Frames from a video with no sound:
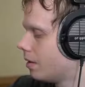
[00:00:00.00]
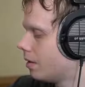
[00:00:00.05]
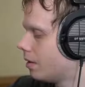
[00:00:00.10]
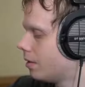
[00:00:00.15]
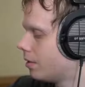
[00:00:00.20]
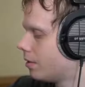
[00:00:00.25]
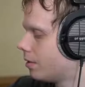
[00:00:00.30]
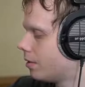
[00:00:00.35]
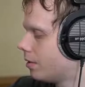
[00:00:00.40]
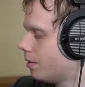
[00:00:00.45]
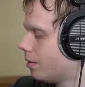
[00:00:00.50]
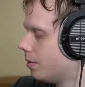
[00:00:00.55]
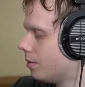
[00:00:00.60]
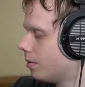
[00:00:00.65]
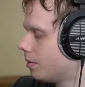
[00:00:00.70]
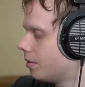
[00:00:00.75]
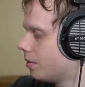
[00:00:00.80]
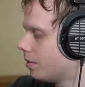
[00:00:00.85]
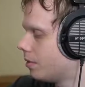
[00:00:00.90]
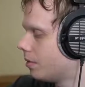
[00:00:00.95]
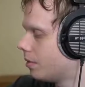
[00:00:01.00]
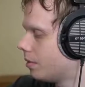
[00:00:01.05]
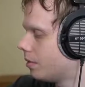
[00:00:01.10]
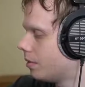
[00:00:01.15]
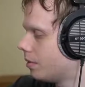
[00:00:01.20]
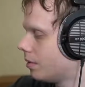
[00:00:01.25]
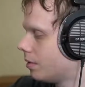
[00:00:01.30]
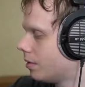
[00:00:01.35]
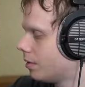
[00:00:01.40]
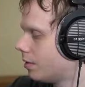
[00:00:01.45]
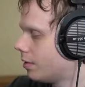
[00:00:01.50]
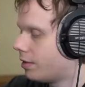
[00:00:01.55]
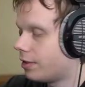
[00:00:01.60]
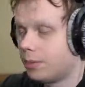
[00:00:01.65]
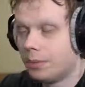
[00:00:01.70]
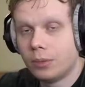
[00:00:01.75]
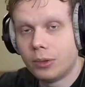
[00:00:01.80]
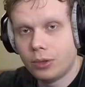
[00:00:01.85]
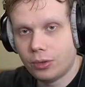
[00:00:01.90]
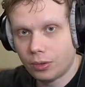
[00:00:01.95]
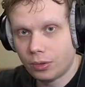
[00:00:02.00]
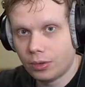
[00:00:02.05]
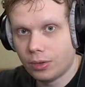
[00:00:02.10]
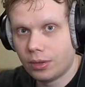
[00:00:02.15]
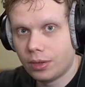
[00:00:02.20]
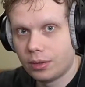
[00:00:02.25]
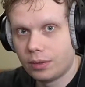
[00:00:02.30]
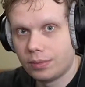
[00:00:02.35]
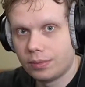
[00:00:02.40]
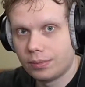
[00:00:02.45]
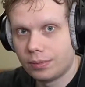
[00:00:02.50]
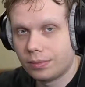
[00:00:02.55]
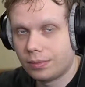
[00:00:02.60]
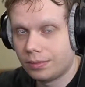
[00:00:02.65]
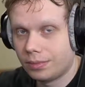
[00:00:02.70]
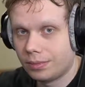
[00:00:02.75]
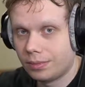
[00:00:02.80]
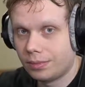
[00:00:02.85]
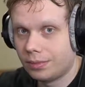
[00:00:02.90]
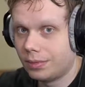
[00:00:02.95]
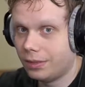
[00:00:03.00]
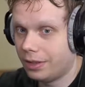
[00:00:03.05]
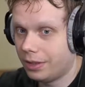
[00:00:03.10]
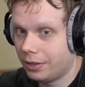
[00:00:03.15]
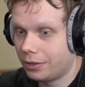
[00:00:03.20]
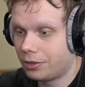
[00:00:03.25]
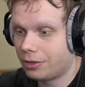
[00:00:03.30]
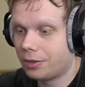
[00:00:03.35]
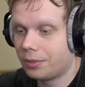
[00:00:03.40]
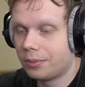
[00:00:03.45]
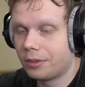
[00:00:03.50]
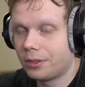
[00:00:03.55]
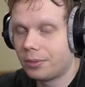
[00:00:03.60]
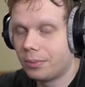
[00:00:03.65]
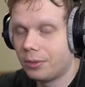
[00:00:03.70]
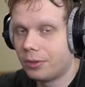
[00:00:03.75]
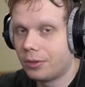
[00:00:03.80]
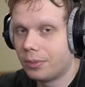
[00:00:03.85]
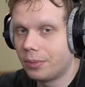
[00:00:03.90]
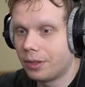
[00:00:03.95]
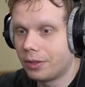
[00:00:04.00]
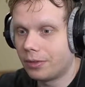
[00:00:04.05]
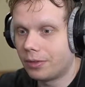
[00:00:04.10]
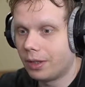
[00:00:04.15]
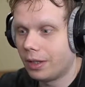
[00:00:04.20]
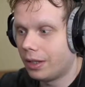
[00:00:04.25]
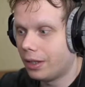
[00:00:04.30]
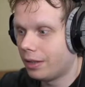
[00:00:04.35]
they're so smooth. These are some smooth